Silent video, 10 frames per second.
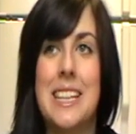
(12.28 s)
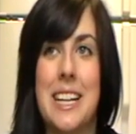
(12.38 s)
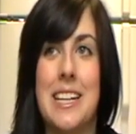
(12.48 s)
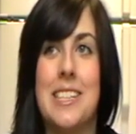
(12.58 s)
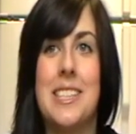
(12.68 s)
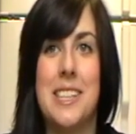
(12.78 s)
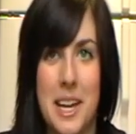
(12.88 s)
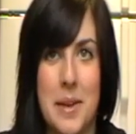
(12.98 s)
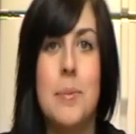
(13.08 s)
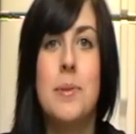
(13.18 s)
Yes,
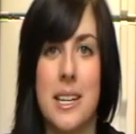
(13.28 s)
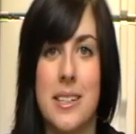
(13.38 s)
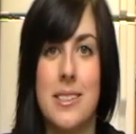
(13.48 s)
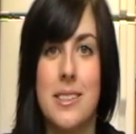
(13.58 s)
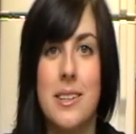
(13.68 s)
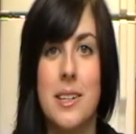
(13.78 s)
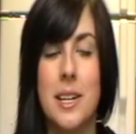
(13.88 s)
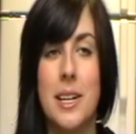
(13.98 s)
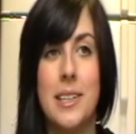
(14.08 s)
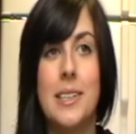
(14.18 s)
I am obsessed.
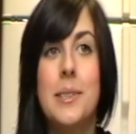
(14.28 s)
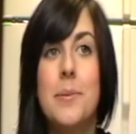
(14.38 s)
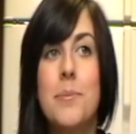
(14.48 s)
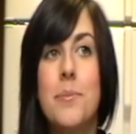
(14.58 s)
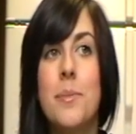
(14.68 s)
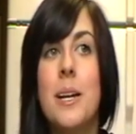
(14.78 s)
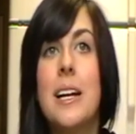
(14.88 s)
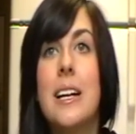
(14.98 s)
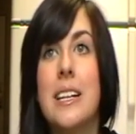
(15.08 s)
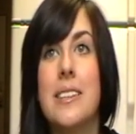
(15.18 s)
Um,
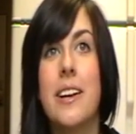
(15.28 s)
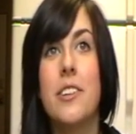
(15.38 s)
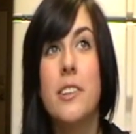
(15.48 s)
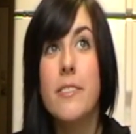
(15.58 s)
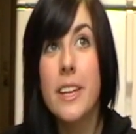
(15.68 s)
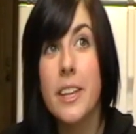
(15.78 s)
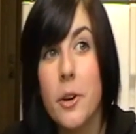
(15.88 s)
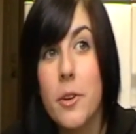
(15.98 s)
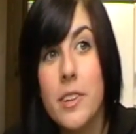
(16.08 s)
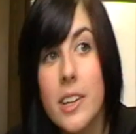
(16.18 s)
it's actually fairly
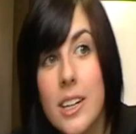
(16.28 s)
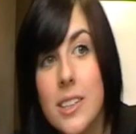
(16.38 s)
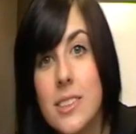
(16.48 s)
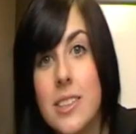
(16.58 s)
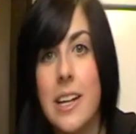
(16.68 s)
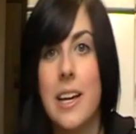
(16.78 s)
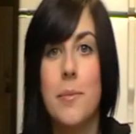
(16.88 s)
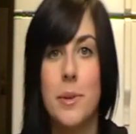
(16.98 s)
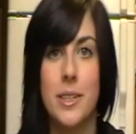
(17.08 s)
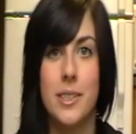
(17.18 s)
overcast today
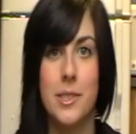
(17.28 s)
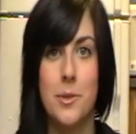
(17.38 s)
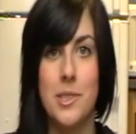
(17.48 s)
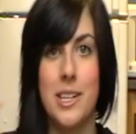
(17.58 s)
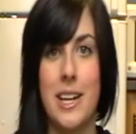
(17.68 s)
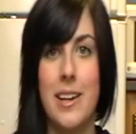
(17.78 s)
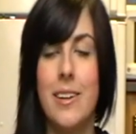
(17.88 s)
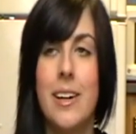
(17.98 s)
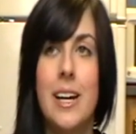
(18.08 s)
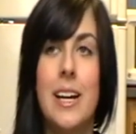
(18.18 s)
but it's still sunny
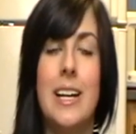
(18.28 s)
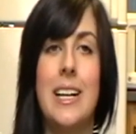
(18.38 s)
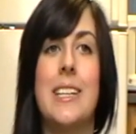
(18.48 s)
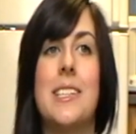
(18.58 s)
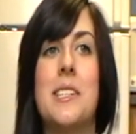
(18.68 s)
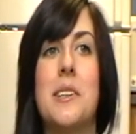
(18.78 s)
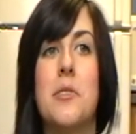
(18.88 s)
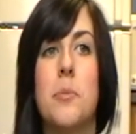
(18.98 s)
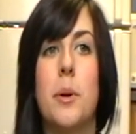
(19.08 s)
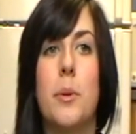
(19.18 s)
and
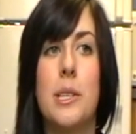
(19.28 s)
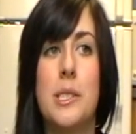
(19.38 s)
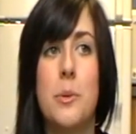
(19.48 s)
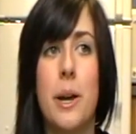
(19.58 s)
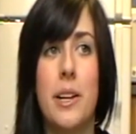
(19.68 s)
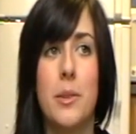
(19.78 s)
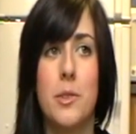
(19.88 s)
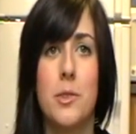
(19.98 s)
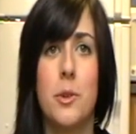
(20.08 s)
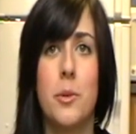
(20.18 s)
stuff but we're still waiting on
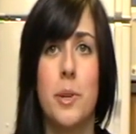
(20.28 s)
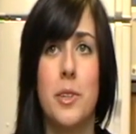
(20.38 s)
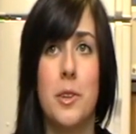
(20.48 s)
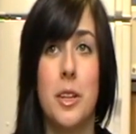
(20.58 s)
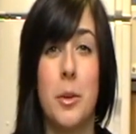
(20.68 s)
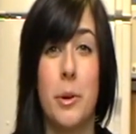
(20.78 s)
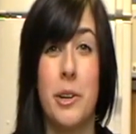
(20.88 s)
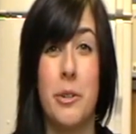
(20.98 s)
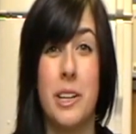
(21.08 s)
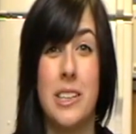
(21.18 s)
snow but it's only 3
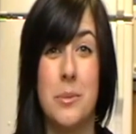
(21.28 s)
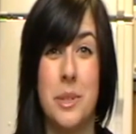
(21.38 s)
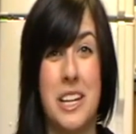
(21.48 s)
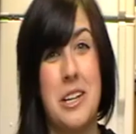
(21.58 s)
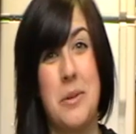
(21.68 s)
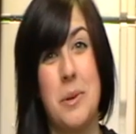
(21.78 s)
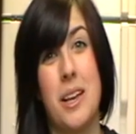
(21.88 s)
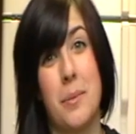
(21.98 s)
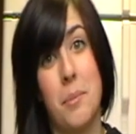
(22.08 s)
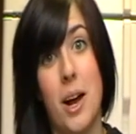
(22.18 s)
degrees and we need it to be
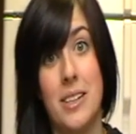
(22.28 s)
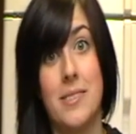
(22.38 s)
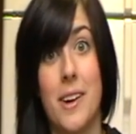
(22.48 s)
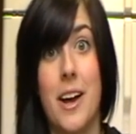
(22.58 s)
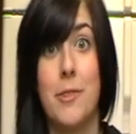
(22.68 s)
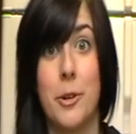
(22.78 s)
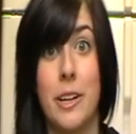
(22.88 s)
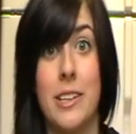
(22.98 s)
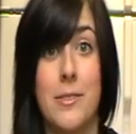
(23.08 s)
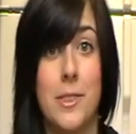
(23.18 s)
like minus 5
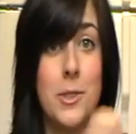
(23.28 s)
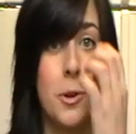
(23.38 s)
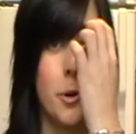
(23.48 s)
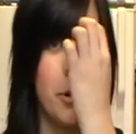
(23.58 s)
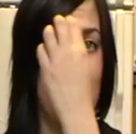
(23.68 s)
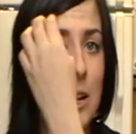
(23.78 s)
degrees for snow.